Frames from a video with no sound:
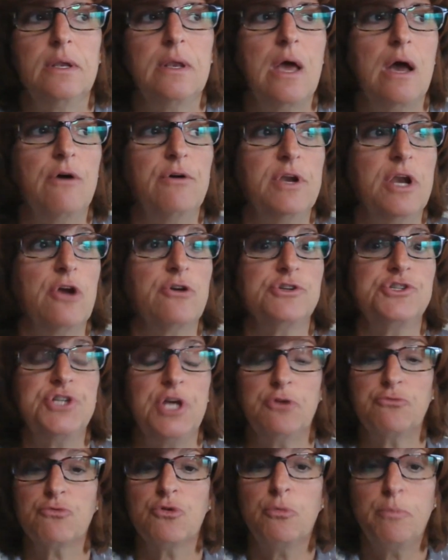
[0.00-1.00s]
Now, in our
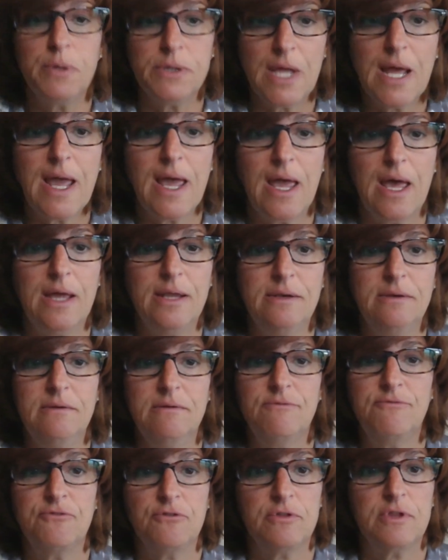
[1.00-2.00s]
general
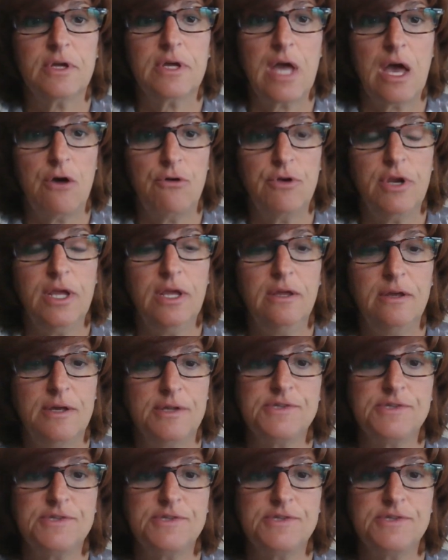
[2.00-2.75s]
plan for the county,